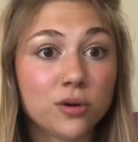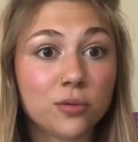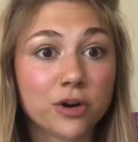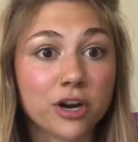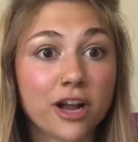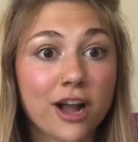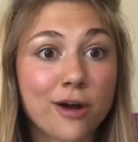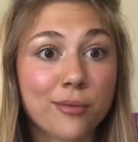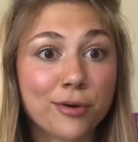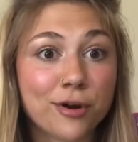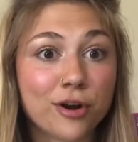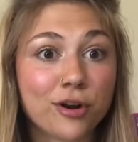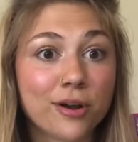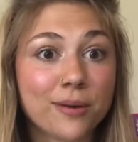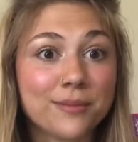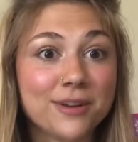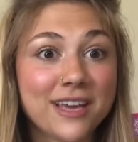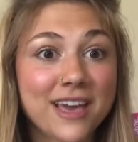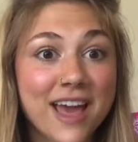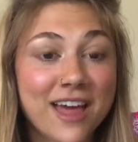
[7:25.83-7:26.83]
a workout
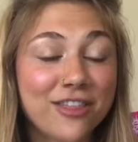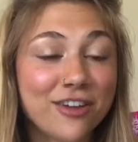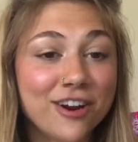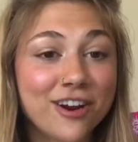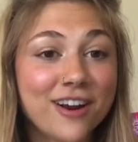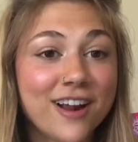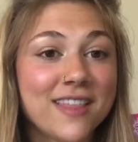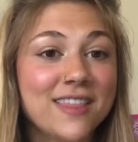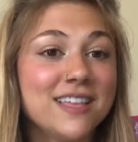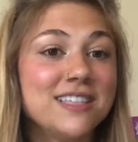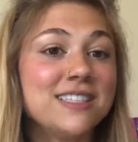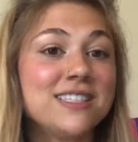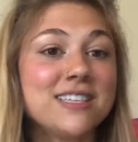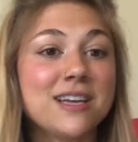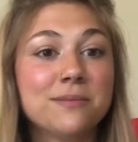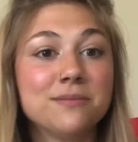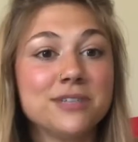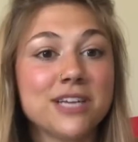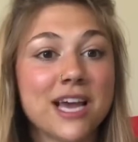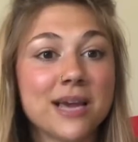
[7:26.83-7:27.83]
program together and then
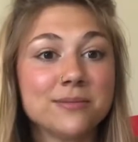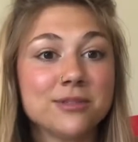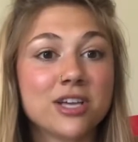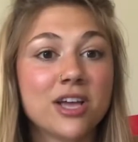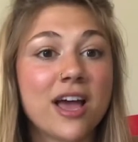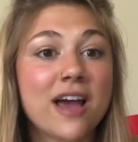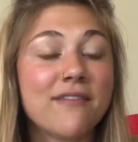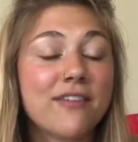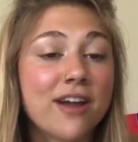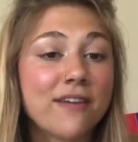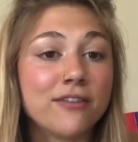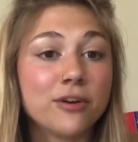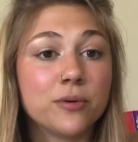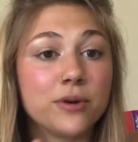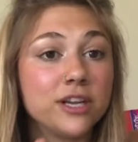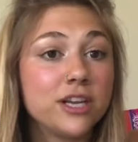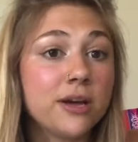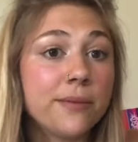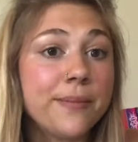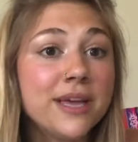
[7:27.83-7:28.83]
sometimes I'll have
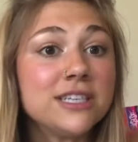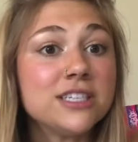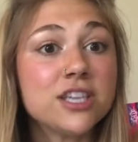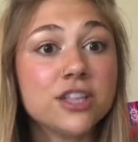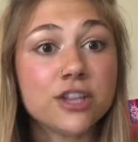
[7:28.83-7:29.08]
everyone commit